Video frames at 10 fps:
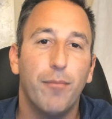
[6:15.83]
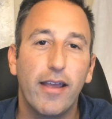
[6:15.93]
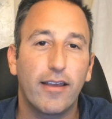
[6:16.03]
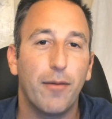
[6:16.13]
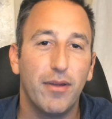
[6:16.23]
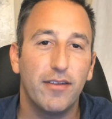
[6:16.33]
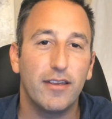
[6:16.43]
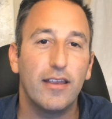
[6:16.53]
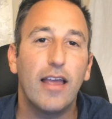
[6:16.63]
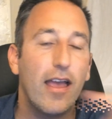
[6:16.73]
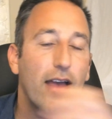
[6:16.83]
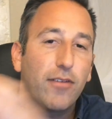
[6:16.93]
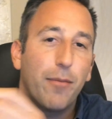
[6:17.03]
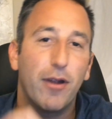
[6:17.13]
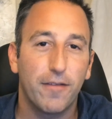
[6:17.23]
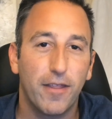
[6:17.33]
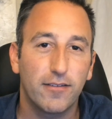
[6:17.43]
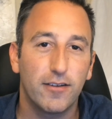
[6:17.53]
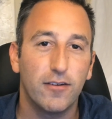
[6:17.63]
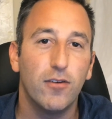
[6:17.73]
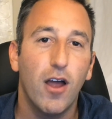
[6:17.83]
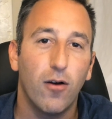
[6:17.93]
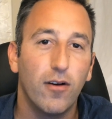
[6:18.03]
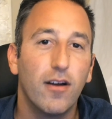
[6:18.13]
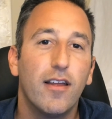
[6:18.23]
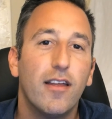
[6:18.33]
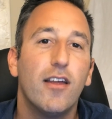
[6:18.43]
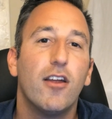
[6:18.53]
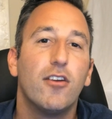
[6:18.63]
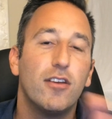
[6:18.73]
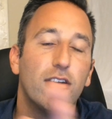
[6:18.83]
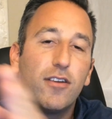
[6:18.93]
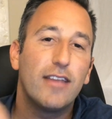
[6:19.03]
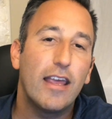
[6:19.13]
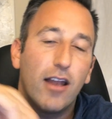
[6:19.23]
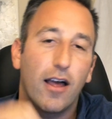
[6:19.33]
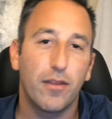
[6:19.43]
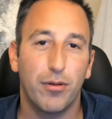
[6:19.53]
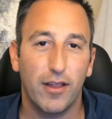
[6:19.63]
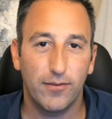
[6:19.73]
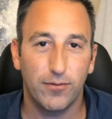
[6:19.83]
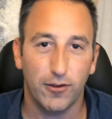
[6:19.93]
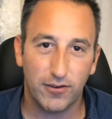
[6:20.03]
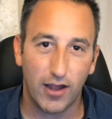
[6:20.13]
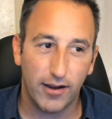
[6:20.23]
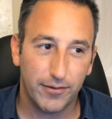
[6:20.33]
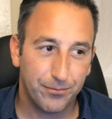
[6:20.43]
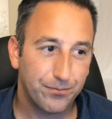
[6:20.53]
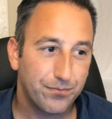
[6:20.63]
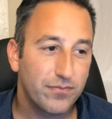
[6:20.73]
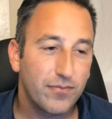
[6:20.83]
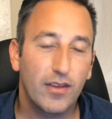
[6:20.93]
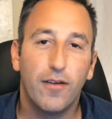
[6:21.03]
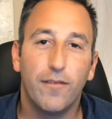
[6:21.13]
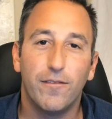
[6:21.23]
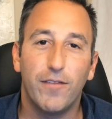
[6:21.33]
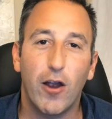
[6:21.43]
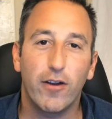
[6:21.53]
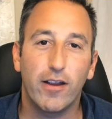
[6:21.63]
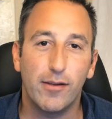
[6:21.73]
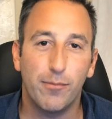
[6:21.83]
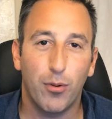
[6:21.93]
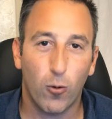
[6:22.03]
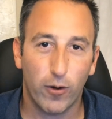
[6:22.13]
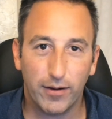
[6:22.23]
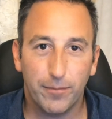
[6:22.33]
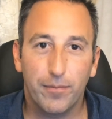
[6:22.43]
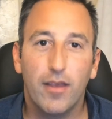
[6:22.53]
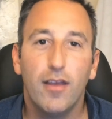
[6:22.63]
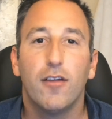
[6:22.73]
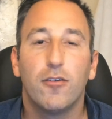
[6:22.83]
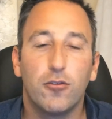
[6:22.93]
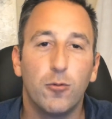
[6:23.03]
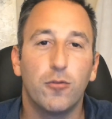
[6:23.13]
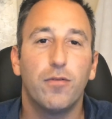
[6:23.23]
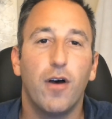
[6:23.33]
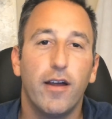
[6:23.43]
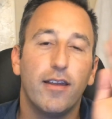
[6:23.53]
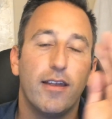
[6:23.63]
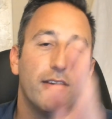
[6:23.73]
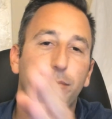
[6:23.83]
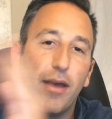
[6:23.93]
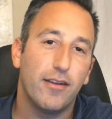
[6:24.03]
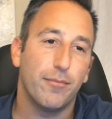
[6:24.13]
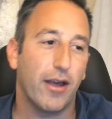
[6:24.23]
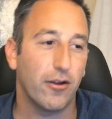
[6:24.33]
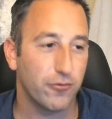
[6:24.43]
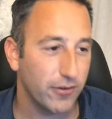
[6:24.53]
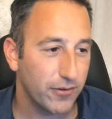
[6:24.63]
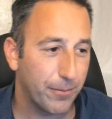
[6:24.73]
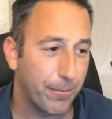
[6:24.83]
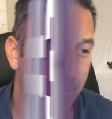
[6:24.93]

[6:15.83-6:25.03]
Mike, I'm busy. Hey, I've got better things to do. No, she stayed on the playful side. Very important. So she was fun, independent boundaries.